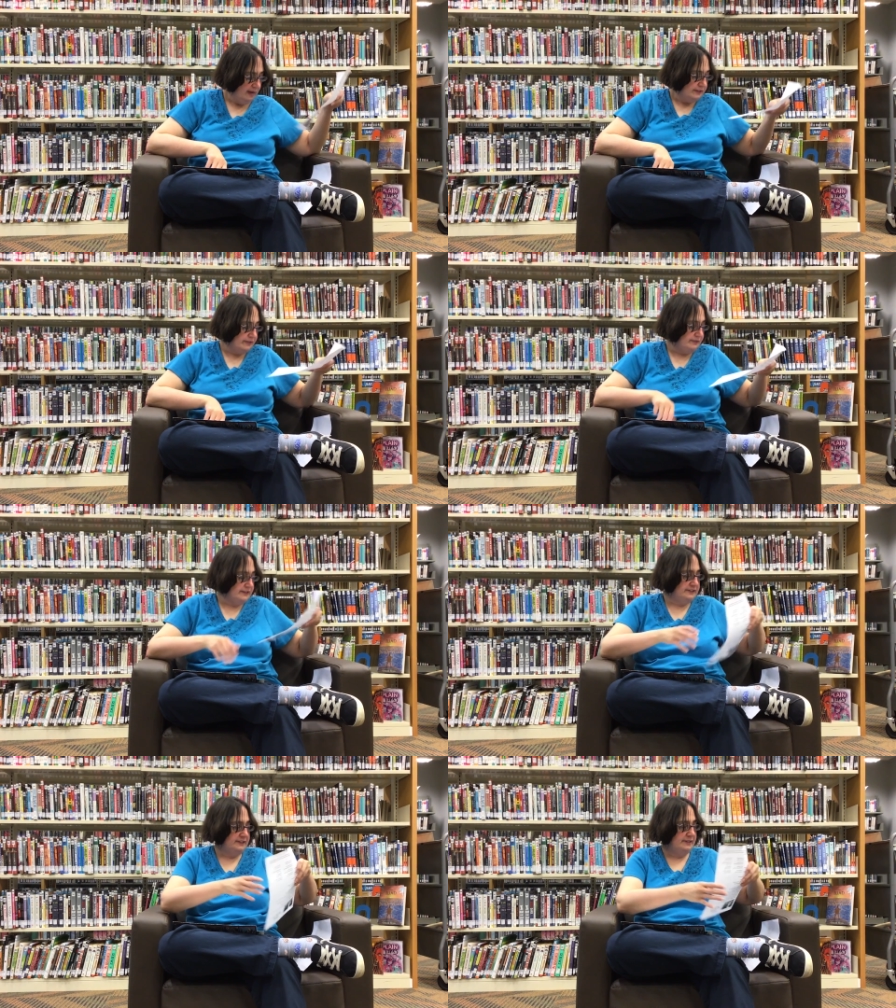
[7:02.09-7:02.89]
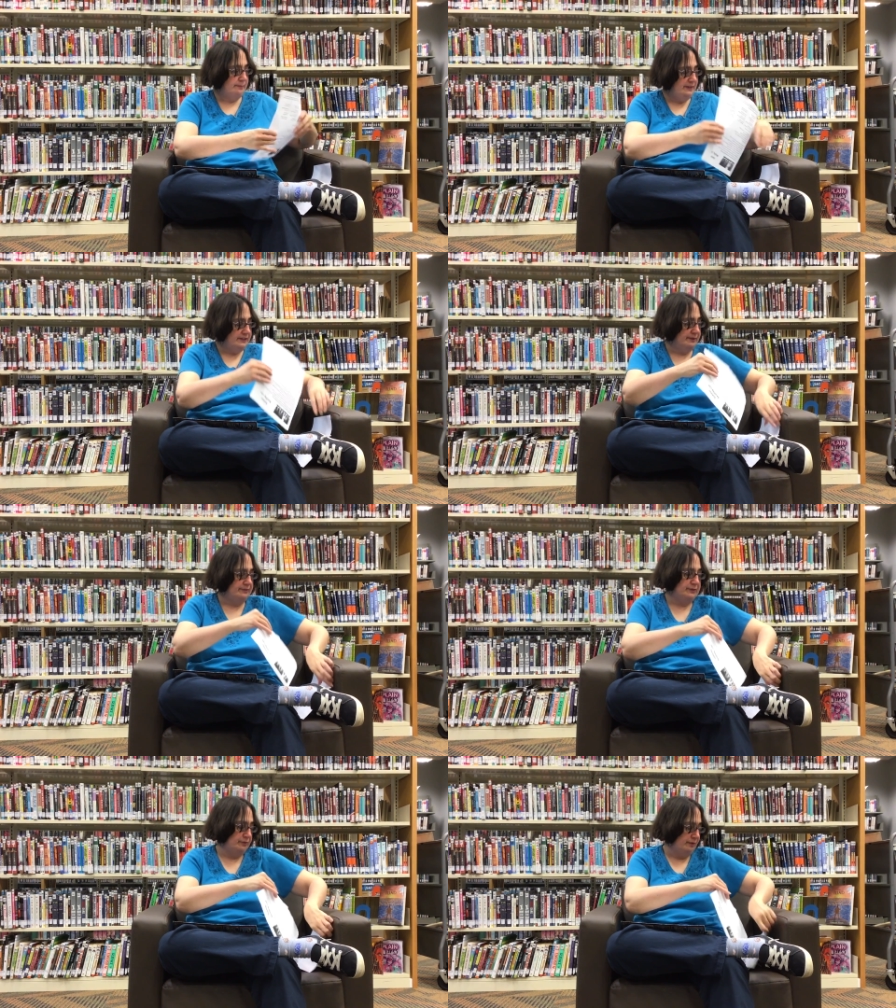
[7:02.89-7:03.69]
So this is a piece of
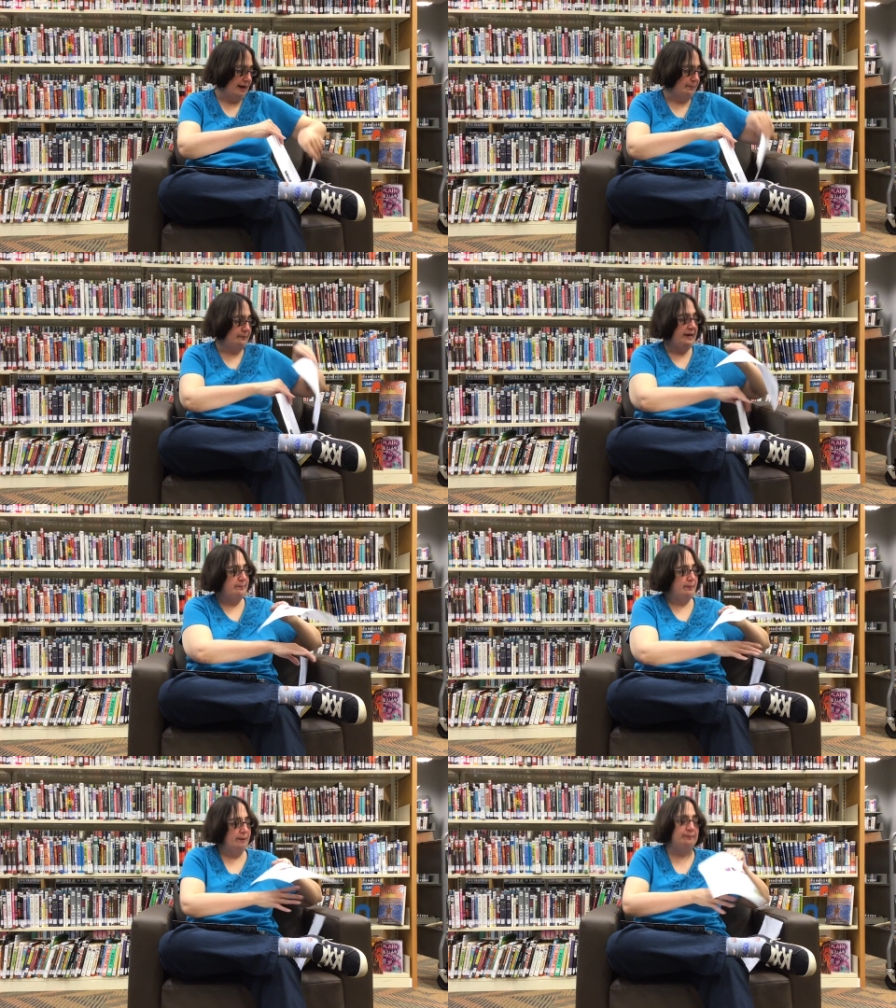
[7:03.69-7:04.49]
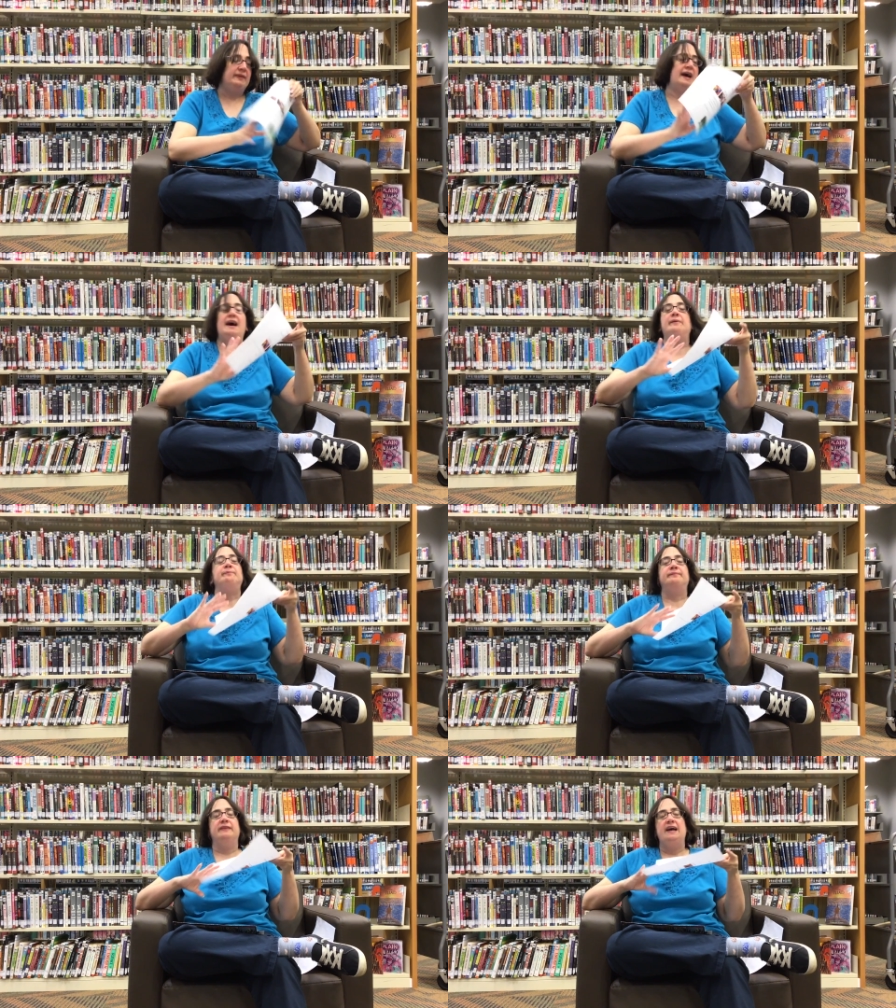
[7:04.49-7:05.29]
scrap paper.
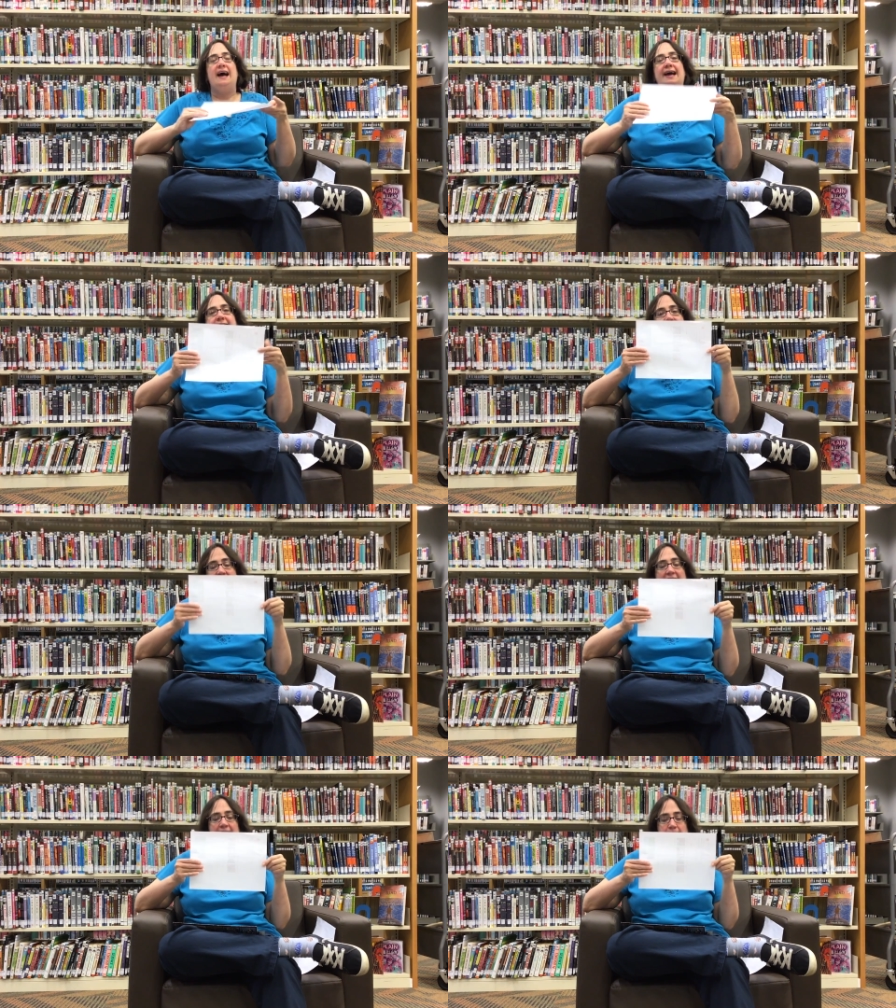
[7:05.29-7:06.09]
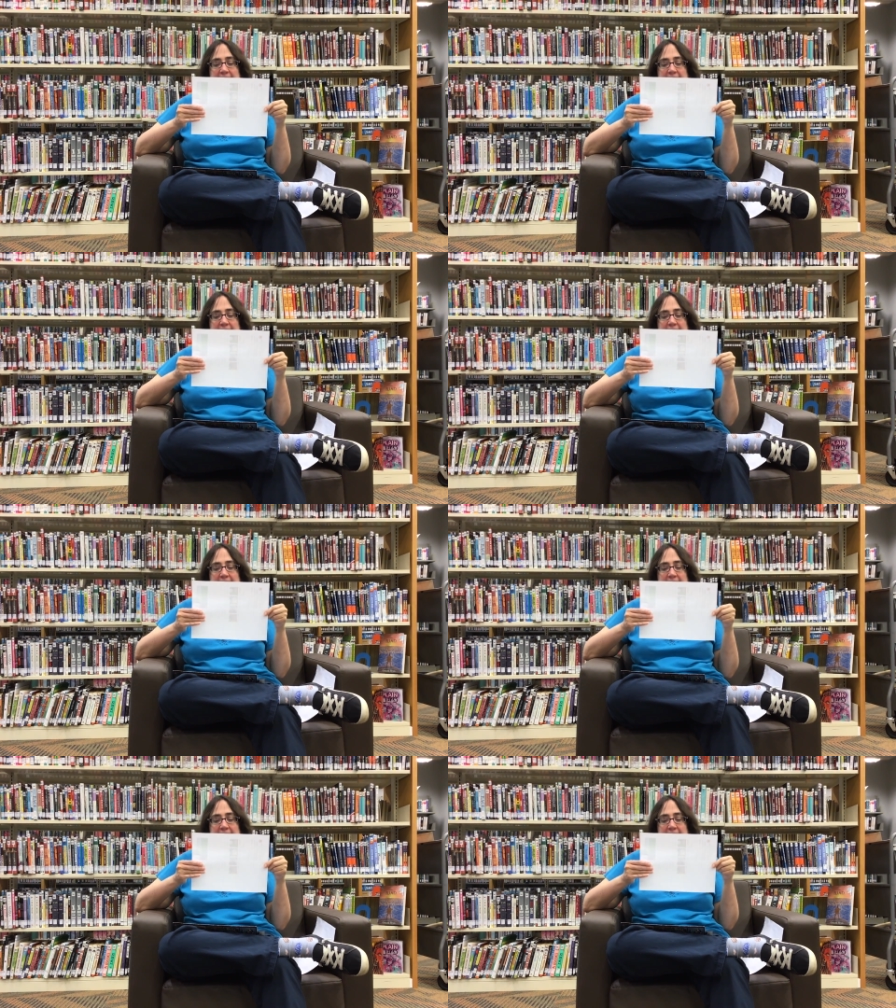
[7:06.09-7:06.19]
I get that in